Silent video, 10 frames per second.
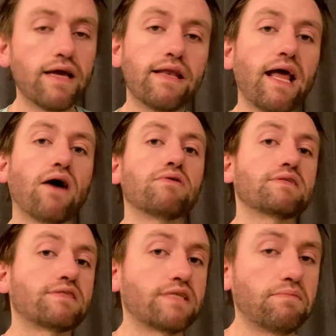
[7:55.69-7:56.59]
Now,
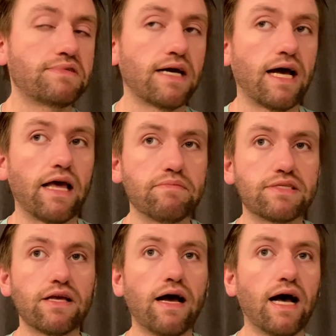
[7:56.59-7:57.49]
sometimes
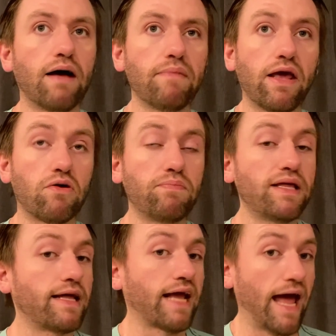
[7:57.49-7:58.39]
it'll be
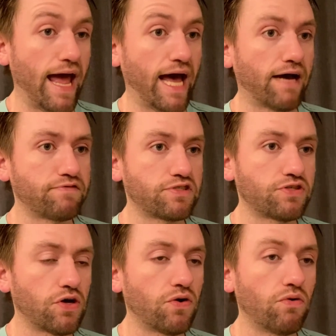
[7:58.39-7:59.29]
like a half,
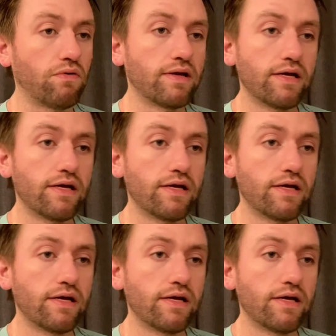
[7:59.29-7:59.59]
so